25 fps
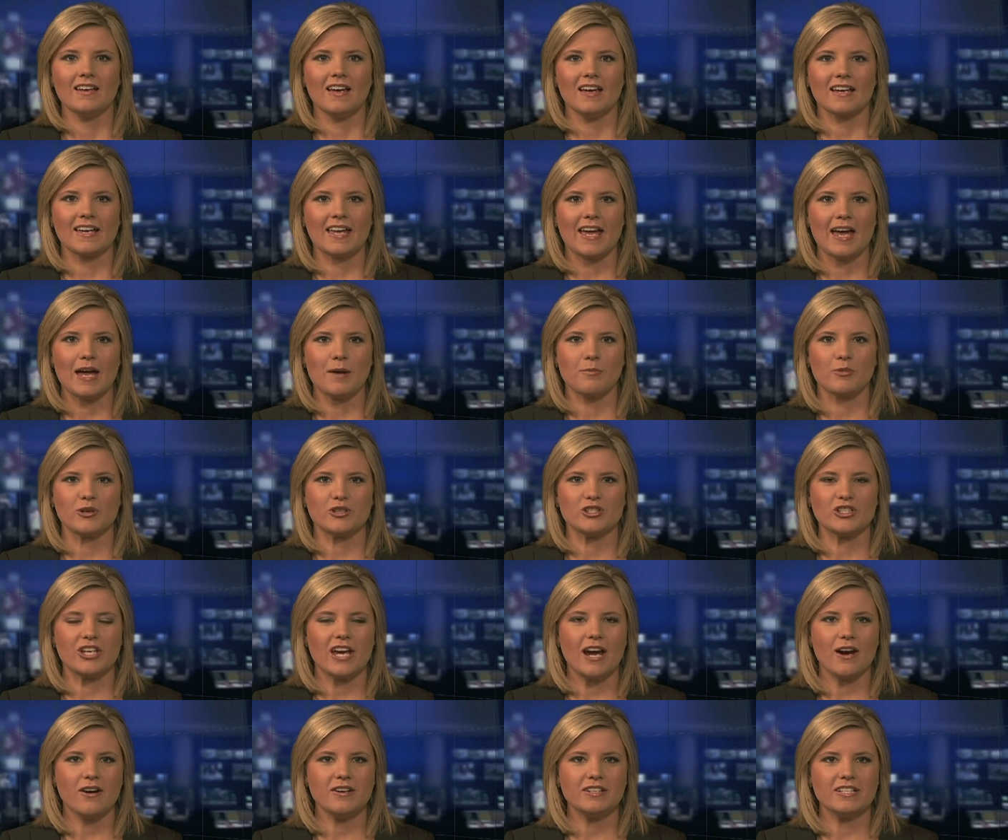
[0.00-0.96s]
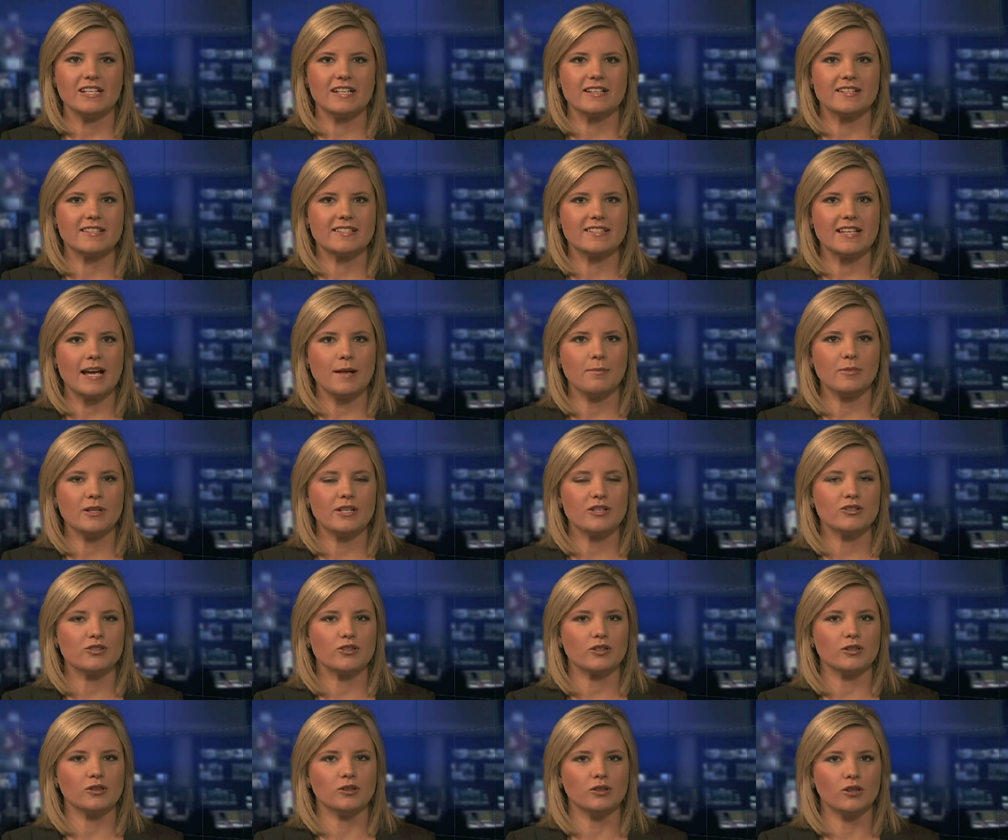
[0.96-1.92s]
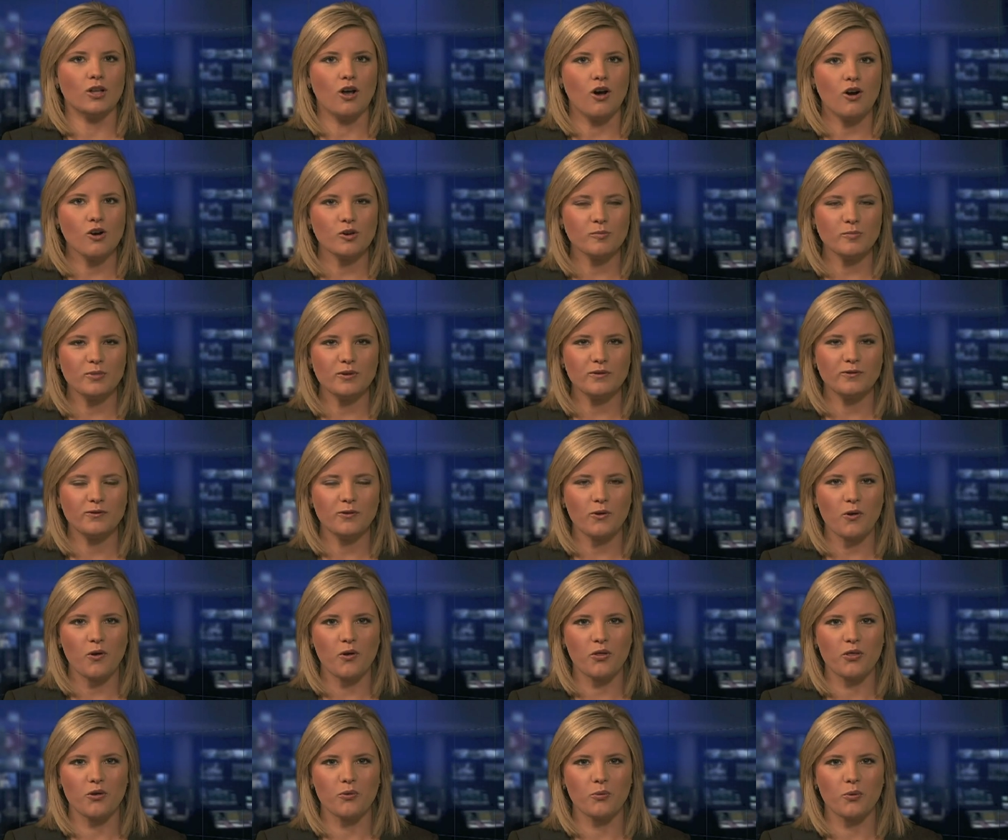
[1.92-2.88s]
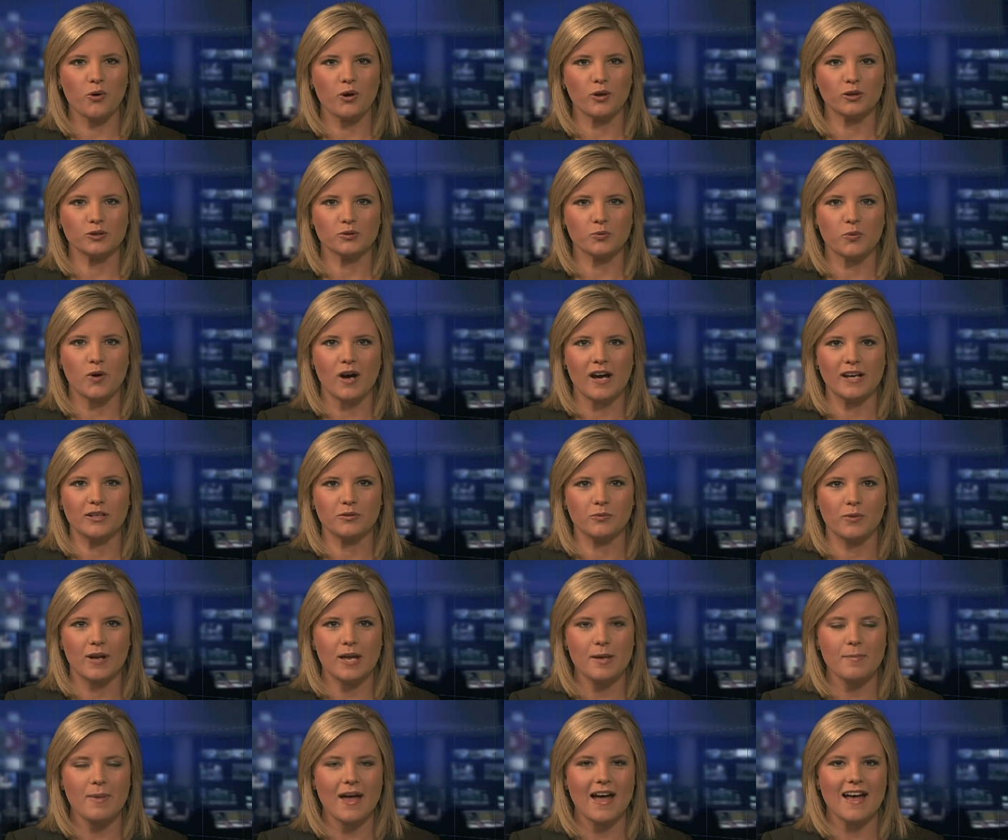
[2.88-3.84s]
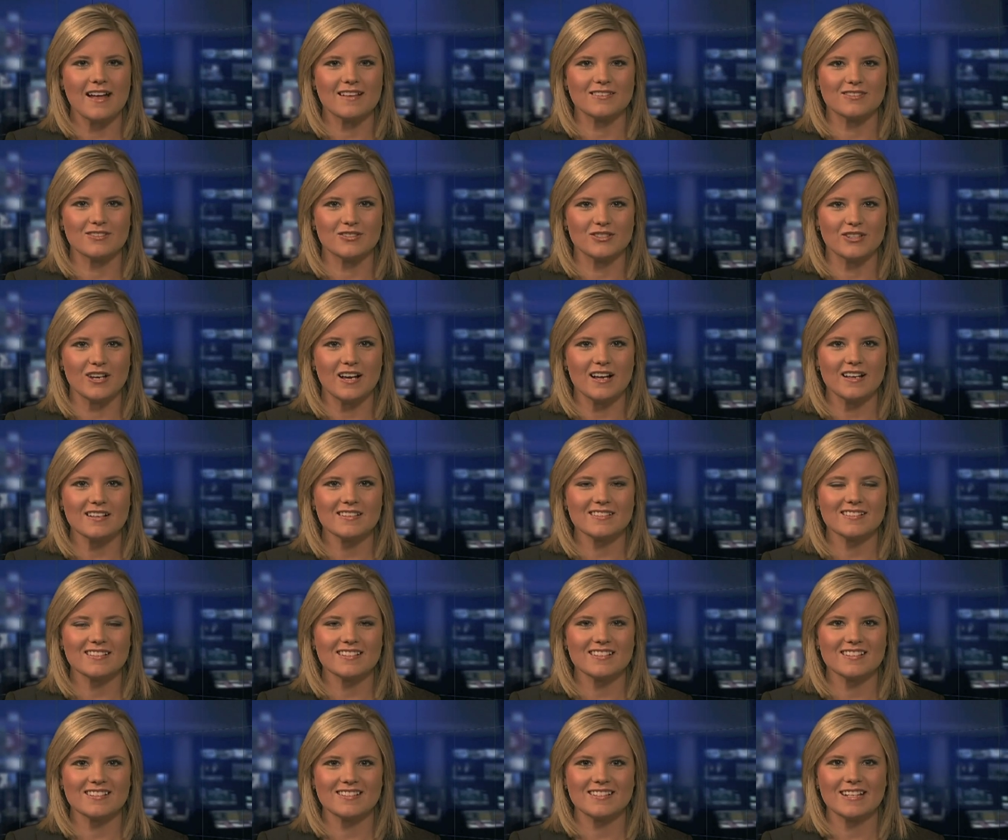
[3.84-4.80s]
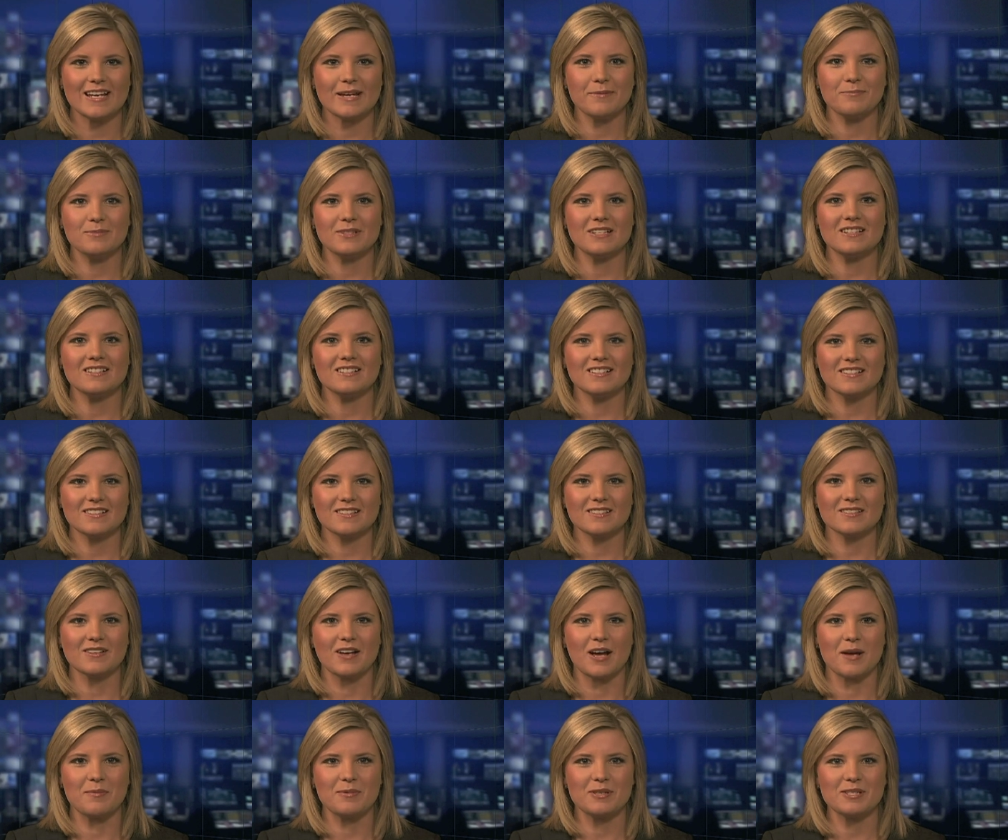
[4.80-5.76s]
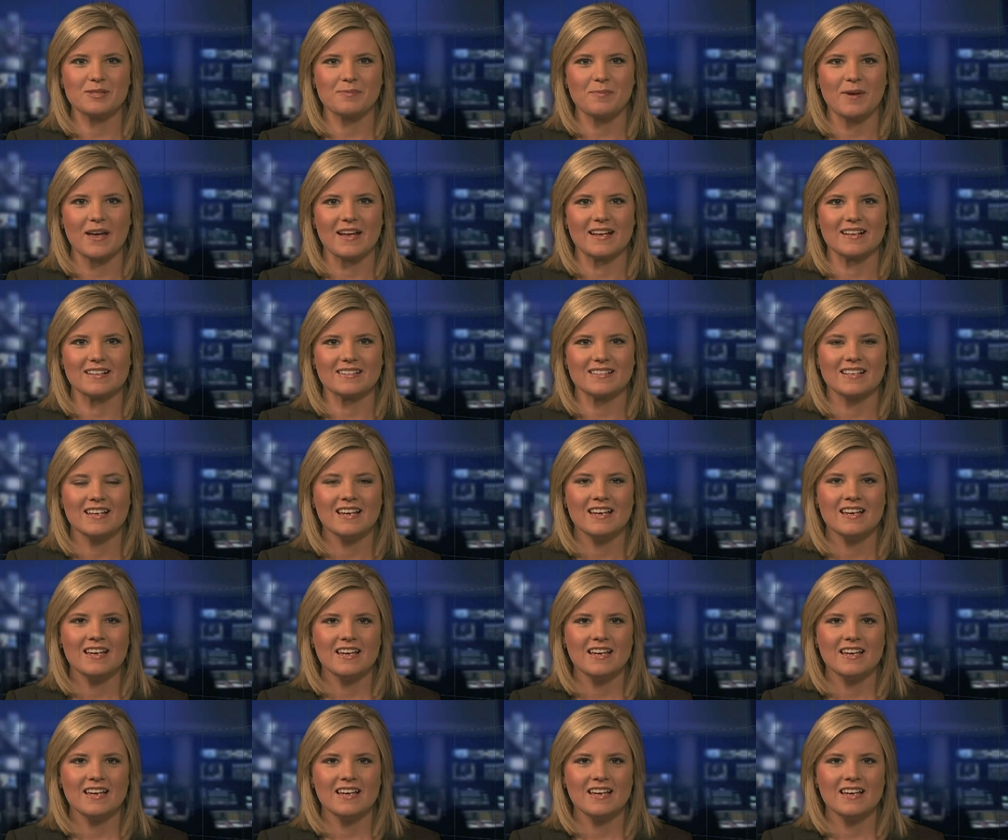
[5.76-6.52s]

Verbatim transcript: A Canberra charity established long before the World Wide Web has just stepped into cyberspace.